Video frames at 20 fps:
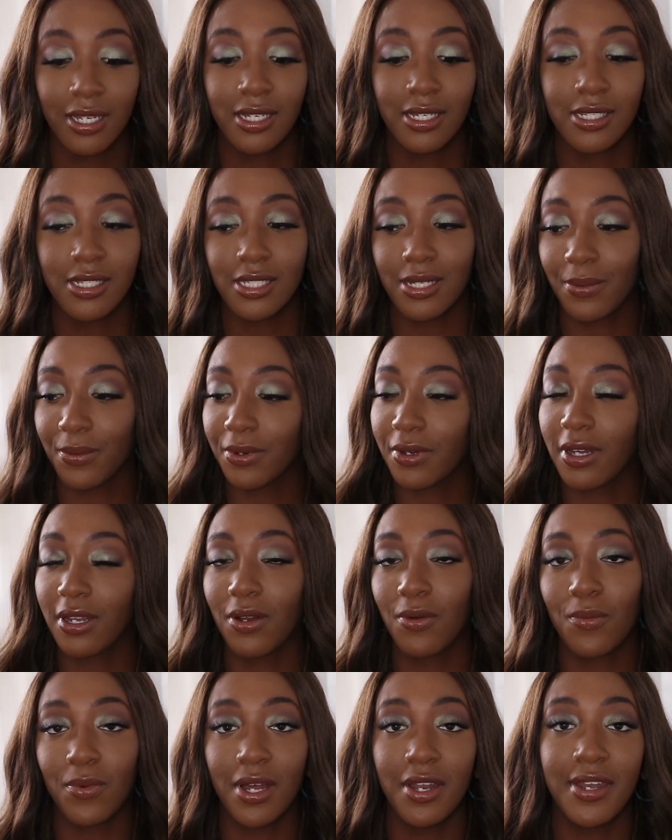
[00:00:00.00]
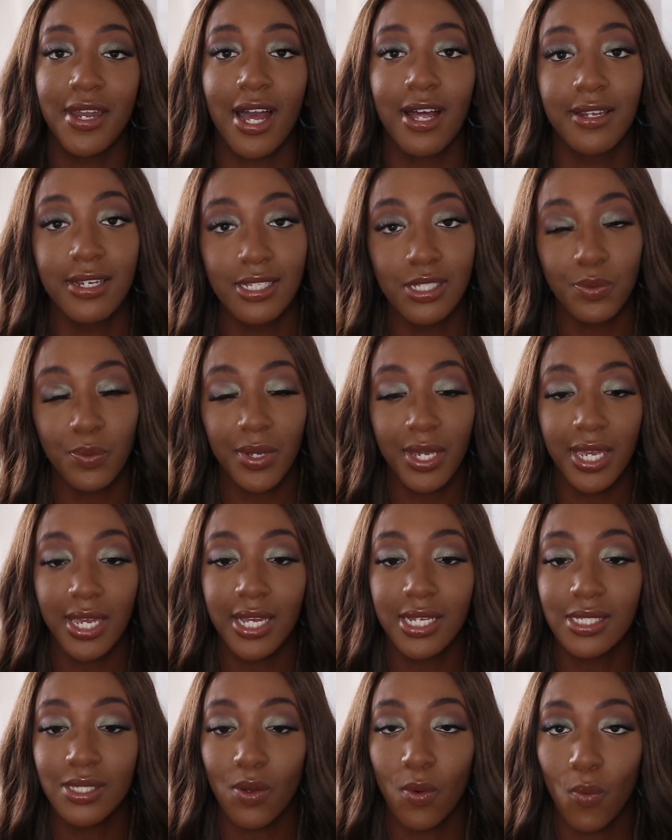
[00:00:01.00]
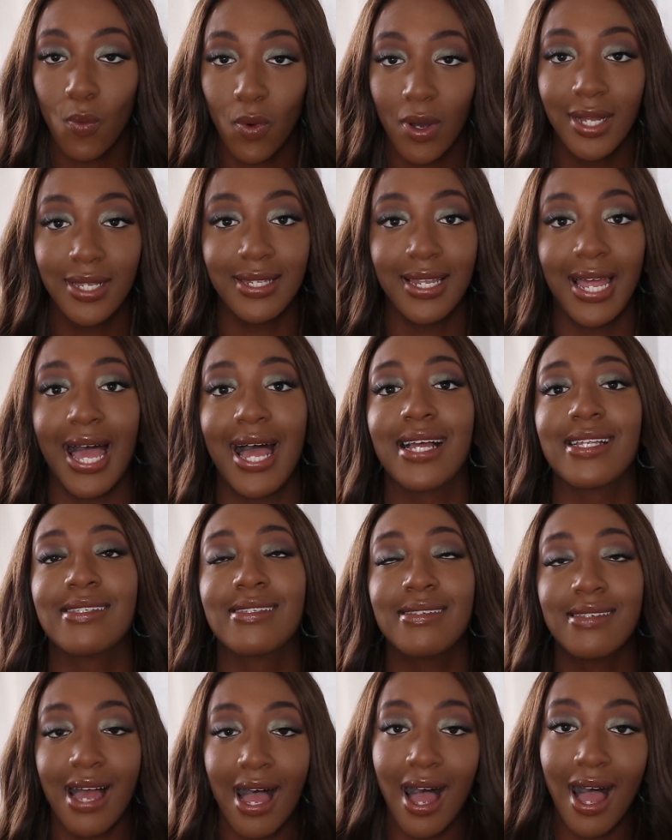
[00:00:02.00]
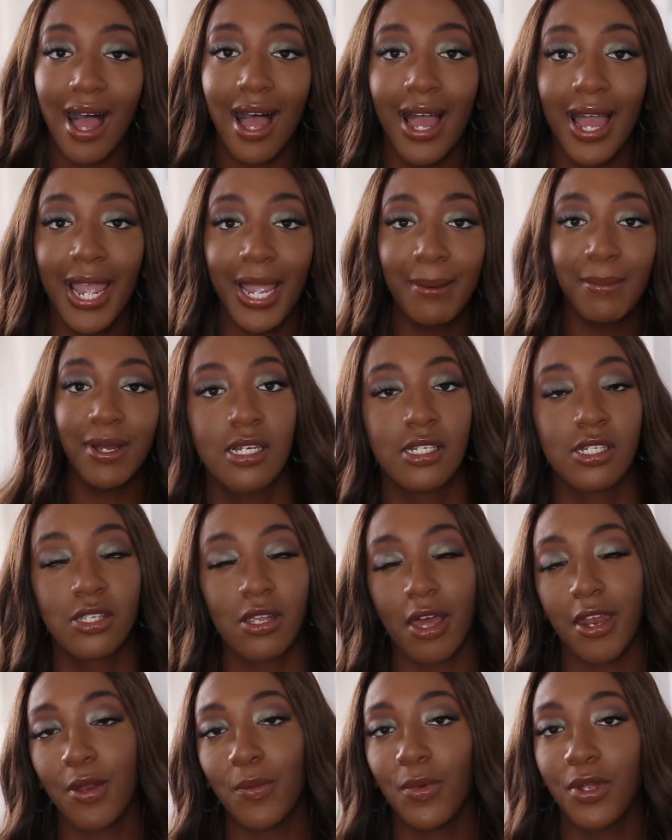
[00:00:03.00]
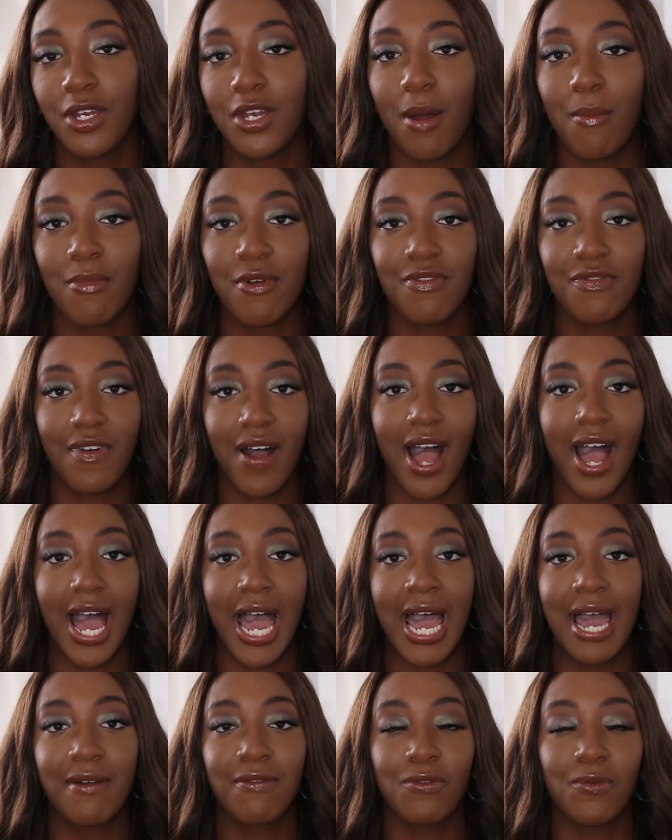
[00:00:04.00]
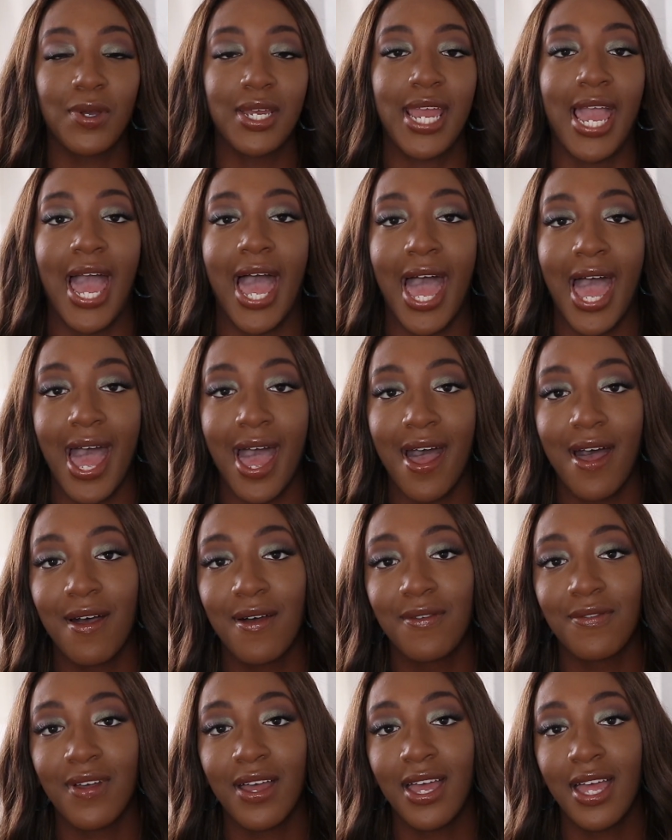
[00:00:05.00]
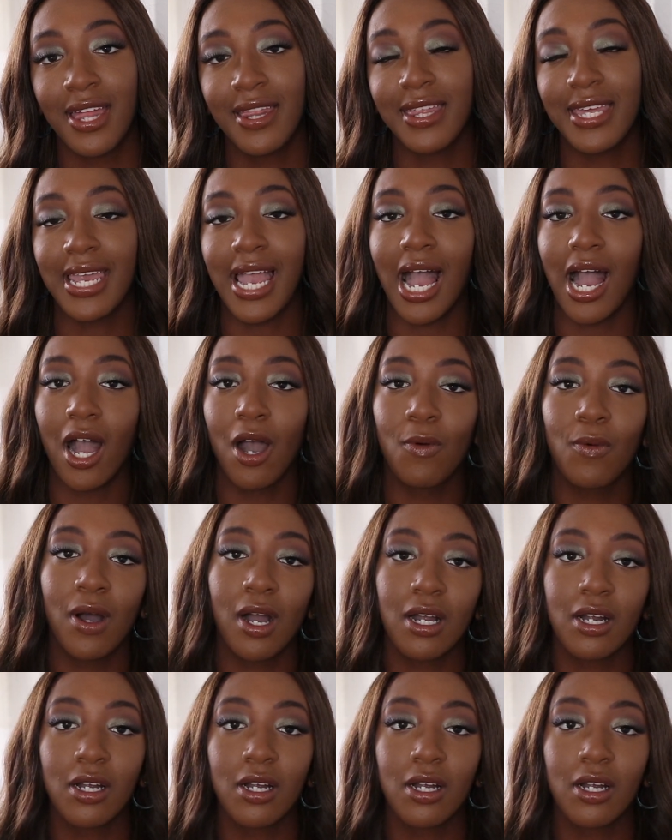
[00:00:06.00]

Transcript: So we're gonna run down these wigs one last time. Starting with number 5, we have the Awa